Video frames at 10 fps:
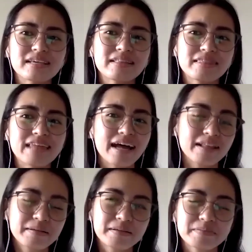it
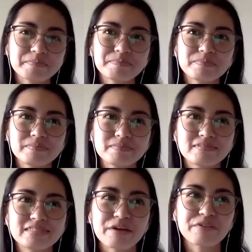that
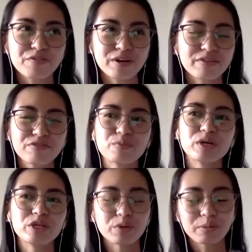different from
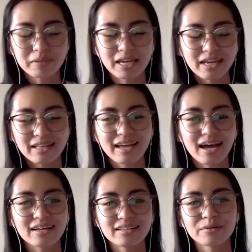when you were playing in
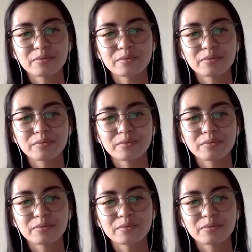Canada,